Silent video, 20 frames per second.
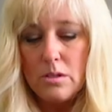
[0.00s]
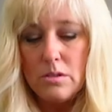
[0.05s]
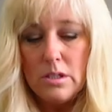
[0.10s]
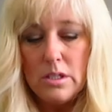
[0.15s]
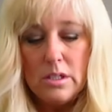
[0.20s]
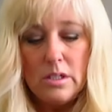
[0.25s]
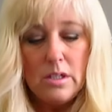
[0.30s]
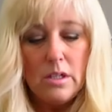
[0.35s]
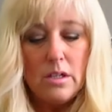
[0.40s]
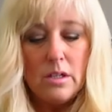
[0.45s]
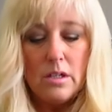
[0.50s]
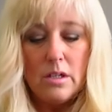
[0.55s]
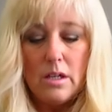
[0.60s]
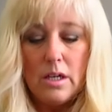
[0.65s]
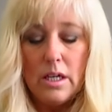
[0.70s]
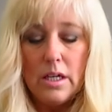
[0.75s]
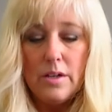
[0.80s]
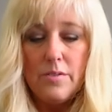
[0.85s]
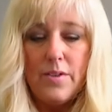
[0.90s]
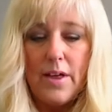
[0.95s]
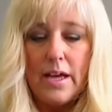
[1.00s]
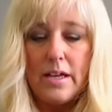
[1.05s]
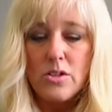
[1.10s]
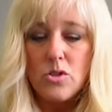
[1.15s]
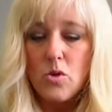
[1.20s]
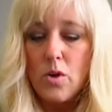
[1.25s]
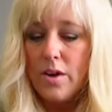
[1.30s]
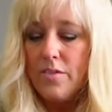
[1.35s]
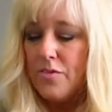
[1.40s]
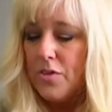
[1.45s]
and all of that.
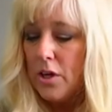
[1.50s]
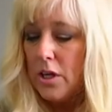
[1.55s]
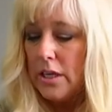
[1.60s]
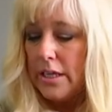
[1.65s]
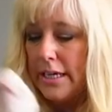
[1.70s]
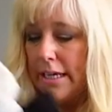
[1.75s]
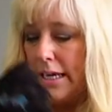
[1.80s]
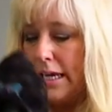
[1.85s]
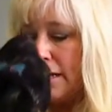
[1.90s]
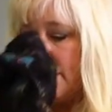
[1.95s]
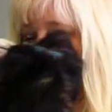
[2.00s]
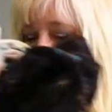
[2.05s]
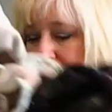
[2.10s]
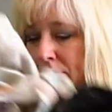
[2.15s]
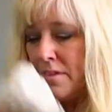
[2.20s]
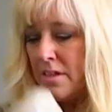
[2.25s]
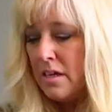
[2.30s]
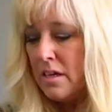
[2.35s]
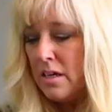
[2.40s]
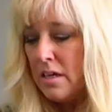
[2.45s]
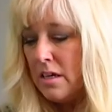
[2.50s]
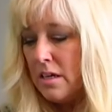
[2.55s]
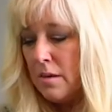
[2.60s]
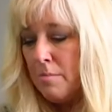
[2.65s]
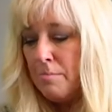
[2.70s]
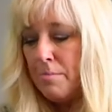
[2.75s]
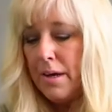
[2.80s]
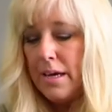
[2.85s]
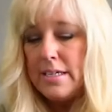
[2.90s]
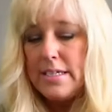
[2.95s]
It's great for cleanup,
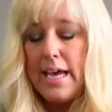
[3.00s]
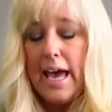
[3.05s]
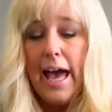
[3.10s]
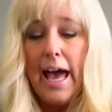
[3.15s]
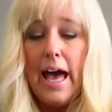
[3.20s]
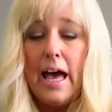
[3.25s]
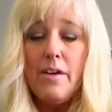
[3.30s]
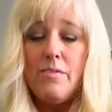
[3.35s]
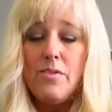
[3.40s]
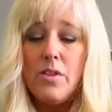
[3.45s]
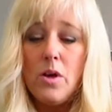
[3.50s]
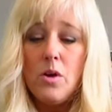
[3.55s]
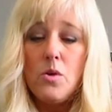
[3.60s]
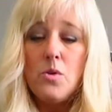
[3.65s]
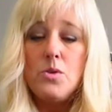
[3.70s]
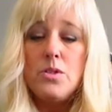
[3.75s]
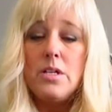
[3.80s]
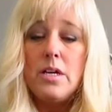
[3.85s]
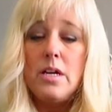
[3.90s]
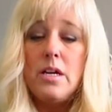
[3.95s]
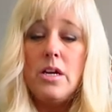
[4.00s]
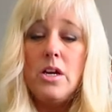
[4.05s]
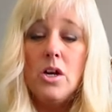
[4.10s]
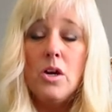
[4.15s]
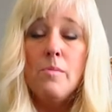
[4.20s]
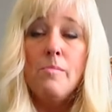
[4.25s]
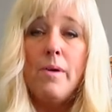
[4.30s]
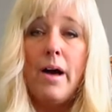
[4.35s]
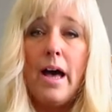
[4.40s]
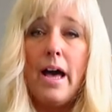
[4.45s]
but have those
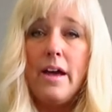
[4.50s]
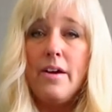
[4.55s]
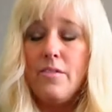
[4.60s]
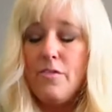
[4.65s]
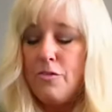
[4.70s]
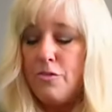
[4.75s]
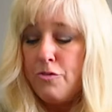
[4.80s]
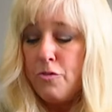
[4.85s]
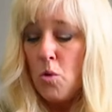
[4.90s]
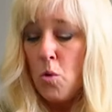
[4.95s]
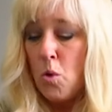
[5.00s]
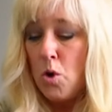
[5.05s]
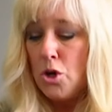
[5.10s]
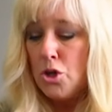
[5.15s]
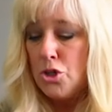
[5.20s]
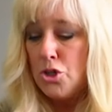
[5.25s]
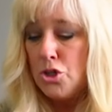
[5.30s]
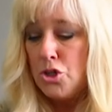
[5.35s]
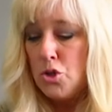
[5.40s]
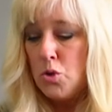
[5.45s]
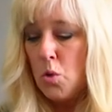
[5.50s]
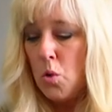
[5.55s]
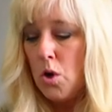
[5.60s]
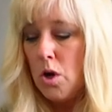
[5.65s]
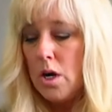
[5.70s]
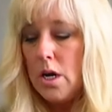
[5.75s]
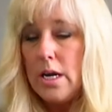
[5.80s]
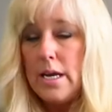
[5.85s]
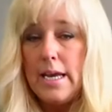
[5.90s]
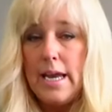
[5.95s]
nearby for
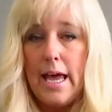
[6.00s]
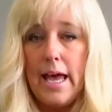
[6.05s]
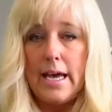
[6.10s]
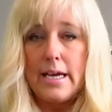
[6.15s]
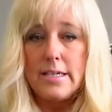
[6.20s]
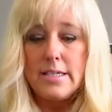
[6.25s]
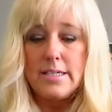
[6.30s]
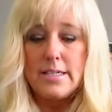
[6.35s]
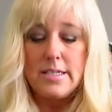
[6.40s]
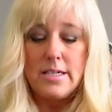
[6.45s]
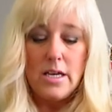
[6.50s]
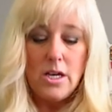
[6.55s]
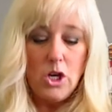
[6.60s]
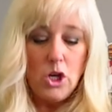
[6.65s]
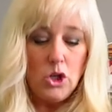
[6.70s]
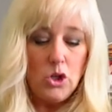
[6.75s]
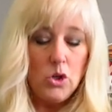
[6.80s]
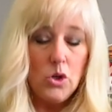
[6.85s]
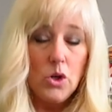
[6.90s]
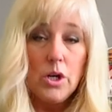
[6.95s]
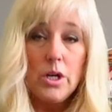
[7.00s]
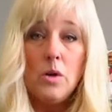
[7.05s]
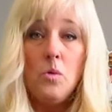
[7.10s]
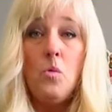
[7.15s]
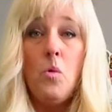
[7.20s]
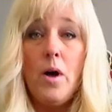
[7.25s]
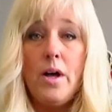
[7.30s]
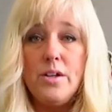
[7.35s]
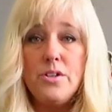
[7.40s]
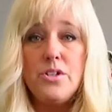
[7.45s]
sure. Next, you're going to
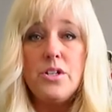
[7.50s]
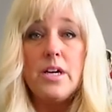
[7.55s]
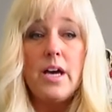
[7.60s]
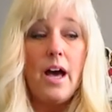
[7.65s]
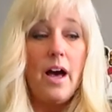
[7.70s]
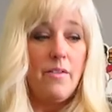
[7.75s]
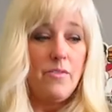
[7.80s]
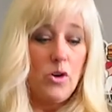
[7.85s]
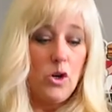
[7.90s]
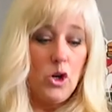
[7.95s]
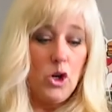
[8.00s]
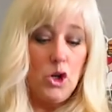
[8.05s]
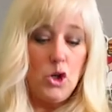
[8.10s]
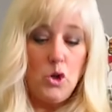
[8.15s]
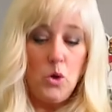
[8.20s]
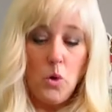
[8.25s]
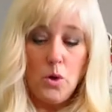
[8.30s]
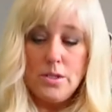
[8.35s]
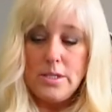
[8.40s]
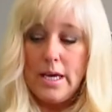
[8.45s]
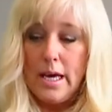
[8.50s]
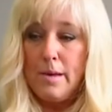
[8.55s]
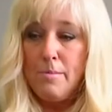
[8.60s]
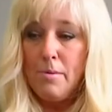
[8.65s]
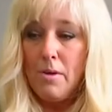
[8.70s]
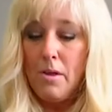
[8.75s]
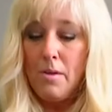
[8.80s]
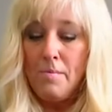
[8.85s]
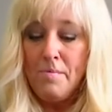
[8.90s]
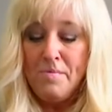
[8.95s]
want to cover your
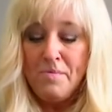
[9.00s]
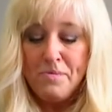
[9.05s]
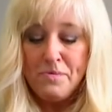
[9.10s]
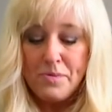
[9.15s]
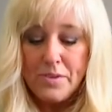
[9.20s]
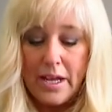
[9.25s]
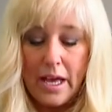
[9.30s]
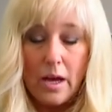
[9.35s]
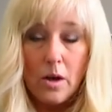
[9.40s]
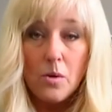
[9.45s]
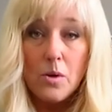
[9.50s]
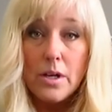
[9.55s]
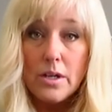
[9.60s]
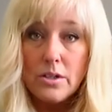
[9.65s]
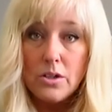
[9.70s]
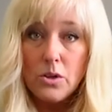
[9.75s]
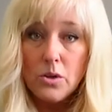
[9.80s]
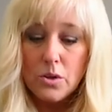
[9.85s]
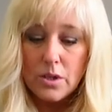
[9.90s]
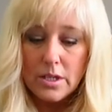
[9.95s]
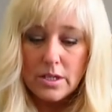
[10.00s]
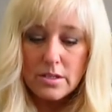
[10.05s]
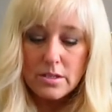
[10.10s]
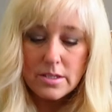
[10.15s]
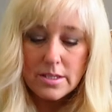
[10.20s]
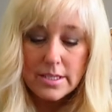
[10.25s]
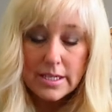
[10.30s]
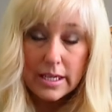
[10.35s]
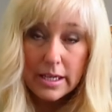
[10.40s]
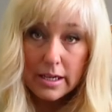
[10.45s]
table. Now, you can
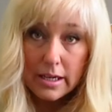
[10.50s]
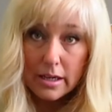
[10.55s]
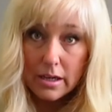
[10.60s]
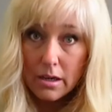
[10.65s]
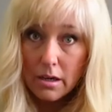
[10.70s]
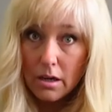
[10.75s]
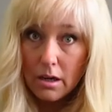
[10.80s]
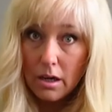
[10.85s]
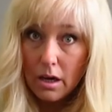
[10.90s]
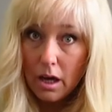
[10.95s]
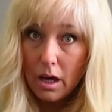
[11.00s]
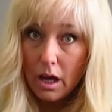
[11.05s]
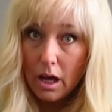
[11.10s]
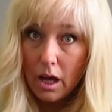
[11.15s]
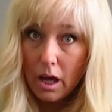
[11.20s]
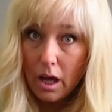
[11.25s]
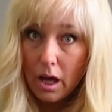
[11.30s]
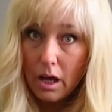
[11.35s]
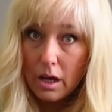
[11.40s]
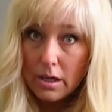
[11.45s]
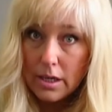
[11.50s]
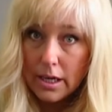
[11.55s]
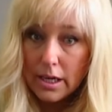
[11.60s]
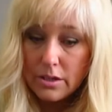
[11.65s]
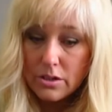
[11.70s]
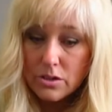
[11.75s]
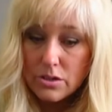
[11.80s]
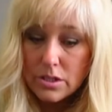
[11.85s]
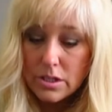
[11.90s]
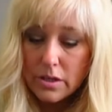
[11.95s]
see here. Uh,
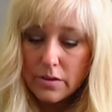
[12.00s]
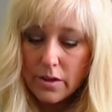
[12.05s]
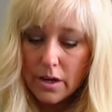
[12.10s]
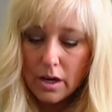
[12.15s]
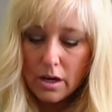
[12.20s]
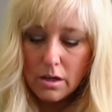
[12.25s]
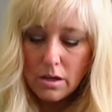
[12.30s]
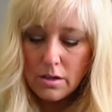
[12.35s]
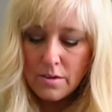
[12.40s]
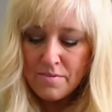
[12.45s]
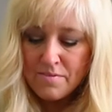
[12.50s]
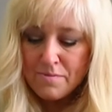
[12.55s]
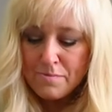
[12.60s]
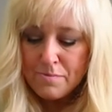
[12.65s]
can you see there?